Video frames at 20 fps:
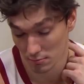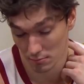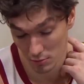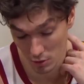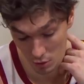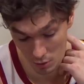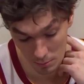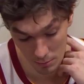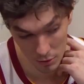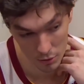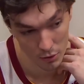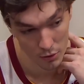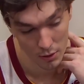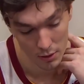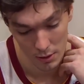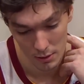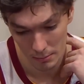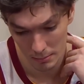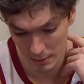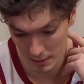normal,
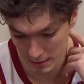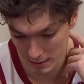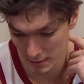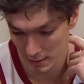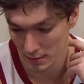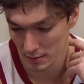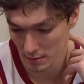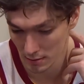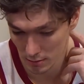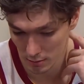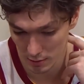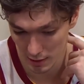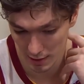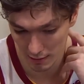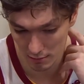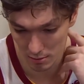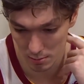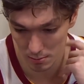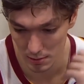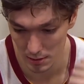but we
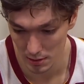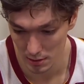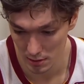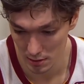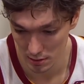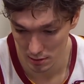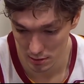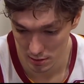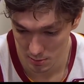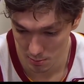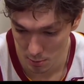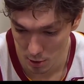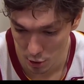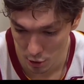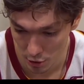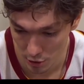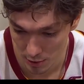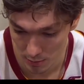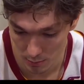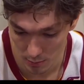have to be uh,
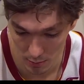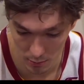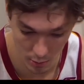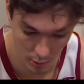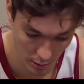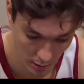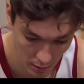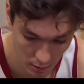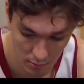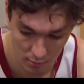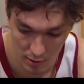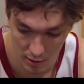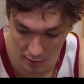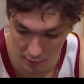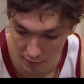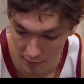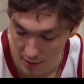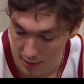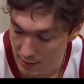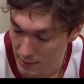smarter when we running
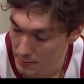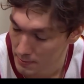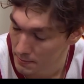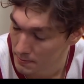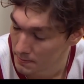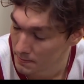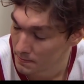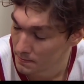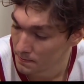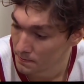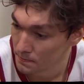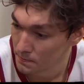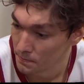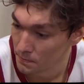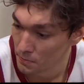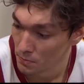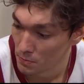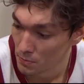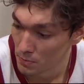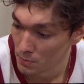fast.
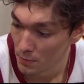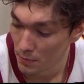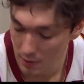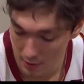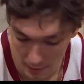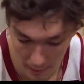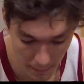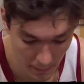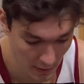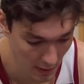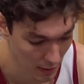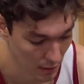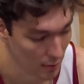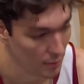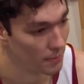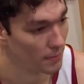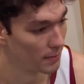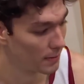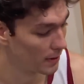Thanks, Jim. Yeah. Nice